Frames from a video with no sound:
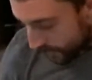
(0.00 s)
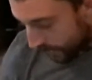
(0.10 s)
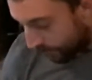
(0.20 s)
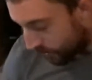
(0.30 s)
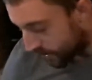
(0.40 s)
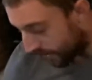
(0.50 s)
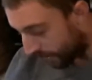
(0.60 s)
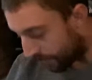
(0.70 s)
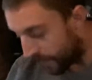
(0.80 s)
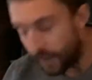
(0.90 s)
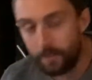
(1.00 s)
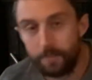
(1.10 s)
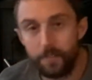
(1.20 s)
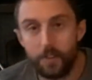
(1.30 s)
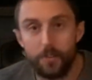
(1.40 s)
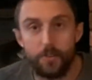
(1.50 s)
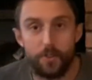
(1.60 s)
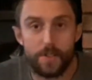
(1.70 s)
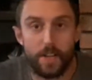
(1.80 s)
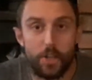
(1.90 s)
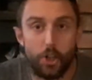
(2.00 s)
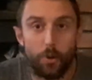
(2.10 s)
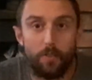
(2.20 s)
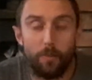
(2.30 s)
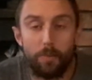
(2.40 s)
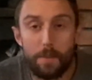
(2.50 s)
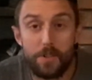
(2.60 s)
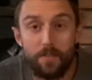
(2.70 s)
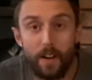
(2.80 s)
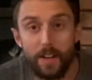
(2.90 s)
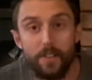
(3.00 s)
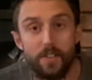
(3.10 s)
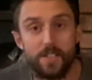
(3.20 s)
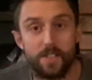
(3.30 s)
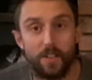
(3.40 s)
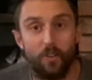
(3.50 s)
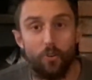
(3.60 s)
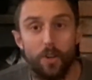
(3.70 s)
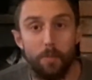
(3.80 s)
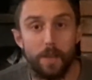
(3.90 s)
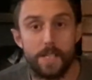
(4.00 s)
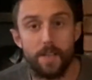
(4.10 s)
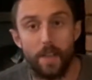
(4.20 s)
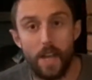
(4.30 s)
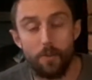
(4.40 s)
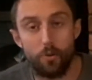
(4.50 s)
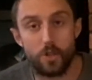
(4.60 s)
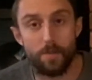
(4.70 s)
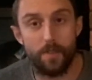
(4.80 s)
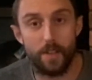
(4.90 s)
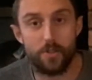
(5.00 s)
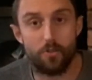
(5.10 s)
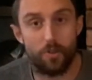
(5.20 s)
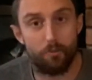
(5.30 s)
I say, the first thing. And then if you do take your shoe off and perhaps you find there's already a blister there or something is already